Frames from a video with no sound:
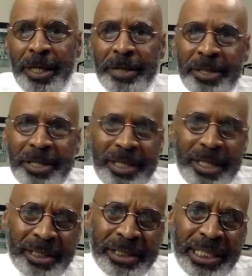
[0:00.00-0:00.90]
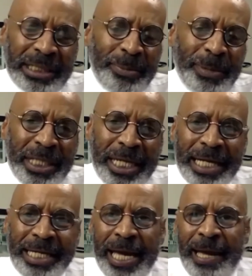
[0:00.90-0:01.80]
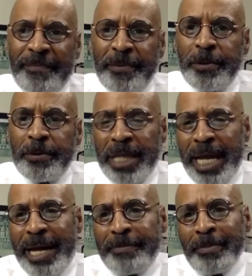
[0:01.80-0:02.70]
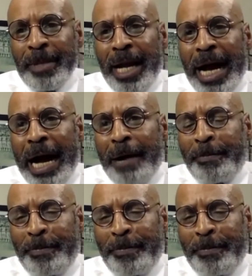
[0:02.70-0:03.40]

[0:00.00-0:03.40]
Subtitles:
The assessment that I gave you, that our